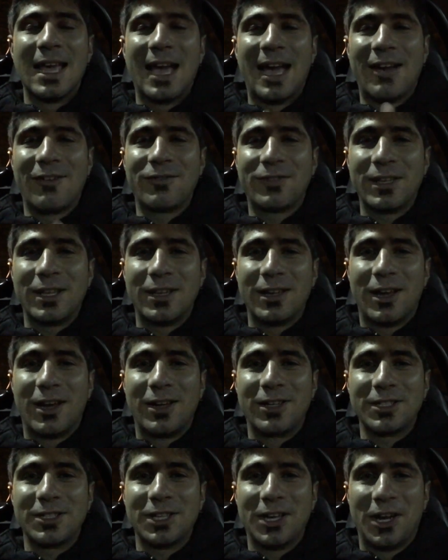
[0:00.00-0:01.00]
after a
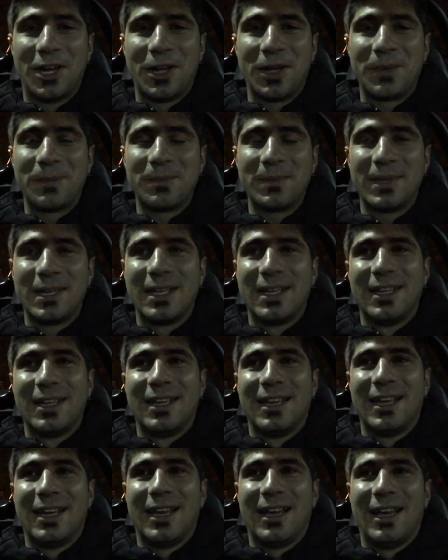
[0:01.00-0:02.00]
long time,
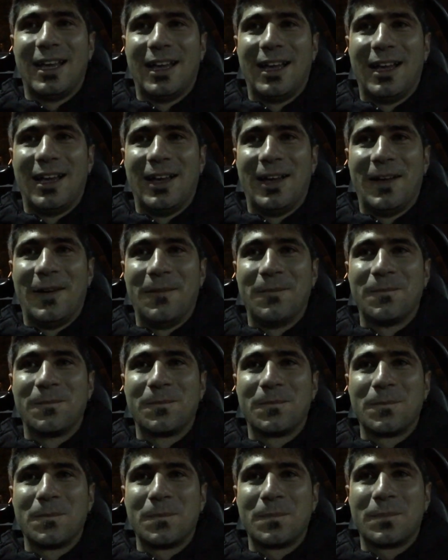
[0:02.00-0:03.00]
uh,
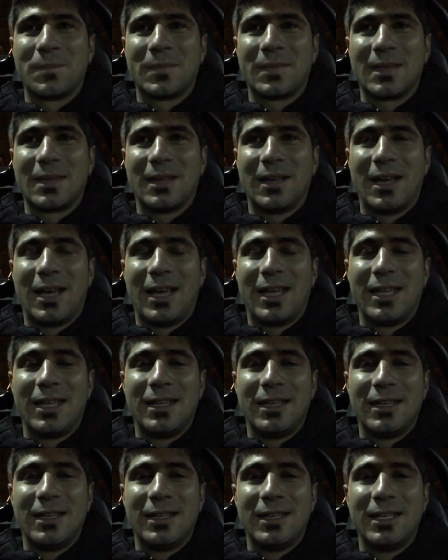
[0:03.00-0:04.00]
I
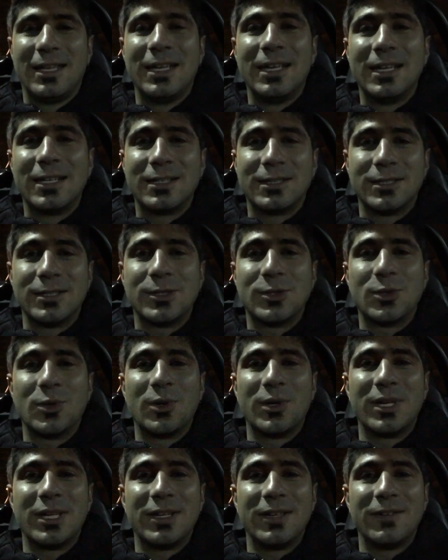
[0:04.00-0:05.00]
hear the
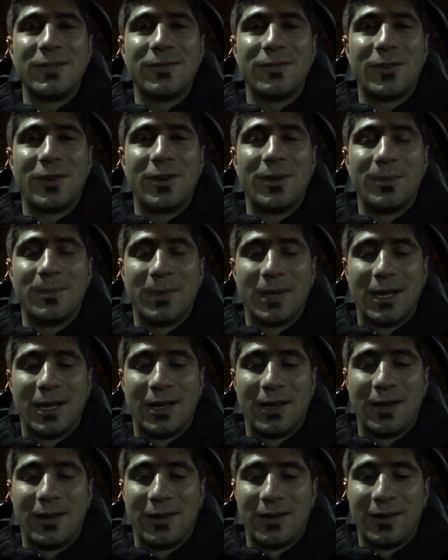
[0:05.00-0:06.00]
story from
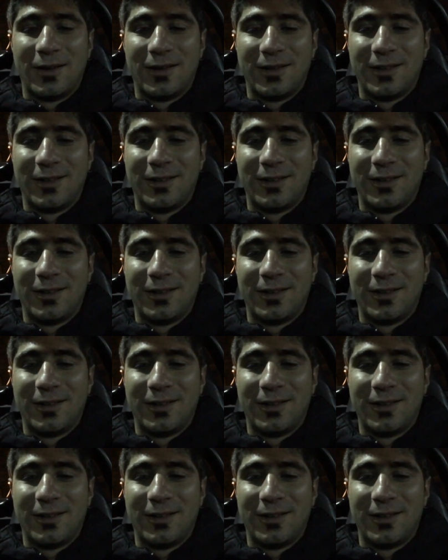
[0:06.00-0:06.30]
uh,